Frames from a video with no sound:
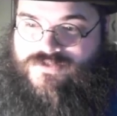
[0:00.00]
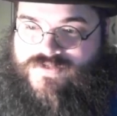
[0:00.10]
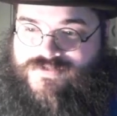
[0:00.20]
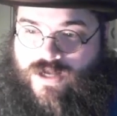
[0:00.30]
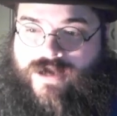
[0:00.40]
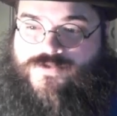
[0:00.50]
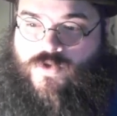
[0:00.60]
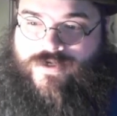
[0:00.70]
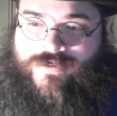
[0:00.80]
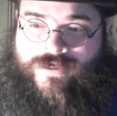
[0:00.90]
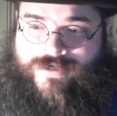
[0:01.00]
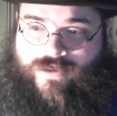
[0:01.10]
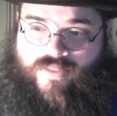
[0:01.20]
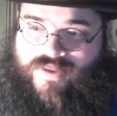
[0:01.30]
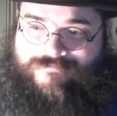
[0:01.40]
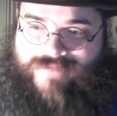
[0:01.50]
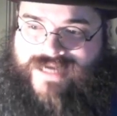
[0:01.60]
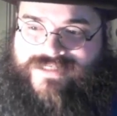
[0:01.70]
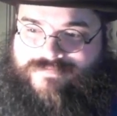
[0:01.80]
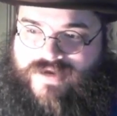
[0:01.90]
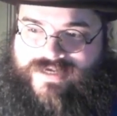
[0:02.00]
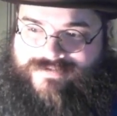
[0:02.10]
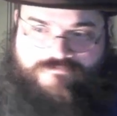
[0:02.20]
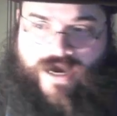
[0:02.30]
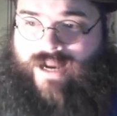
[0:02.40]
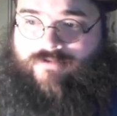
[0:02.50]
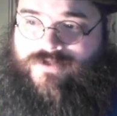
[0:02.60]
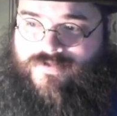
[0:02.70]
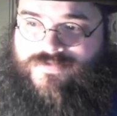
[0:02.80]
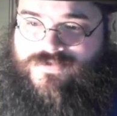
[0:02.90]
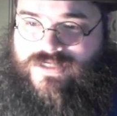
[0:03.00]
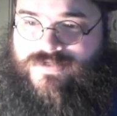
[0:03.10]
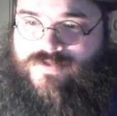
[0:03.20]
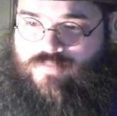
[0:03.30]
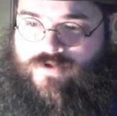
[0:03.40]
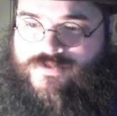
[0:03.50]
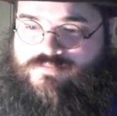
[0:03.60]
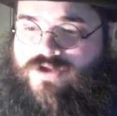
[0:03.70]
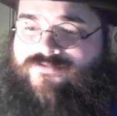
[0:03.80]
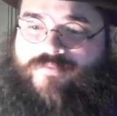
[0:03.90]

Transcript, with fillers: says Oxhorn, the mighty bacon pirate, on the seas aboard his beautiful